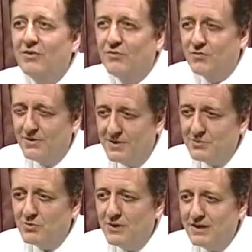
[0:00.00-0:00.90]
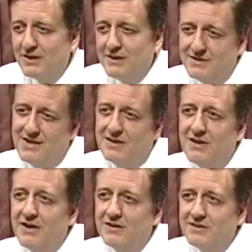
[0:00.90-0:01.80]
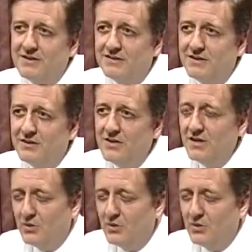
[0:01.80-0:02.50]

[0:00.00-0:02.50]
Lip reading: for them to regulate that kind of detail.